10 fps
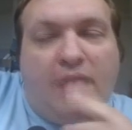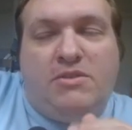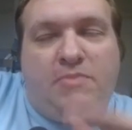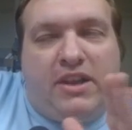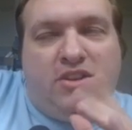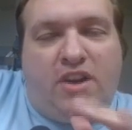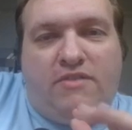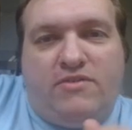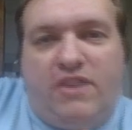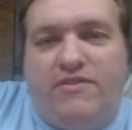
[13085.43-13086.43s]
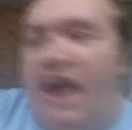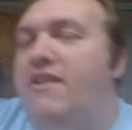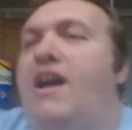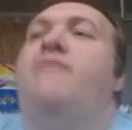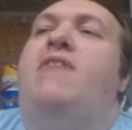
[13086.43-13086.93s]
I'm just making sure. I'm trying
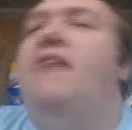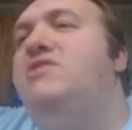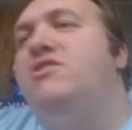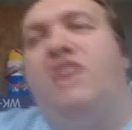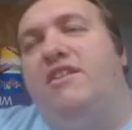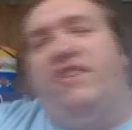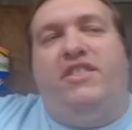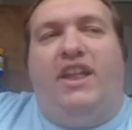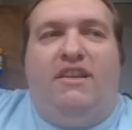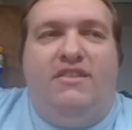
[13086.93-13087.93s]
to. I'm still trying to figure that out.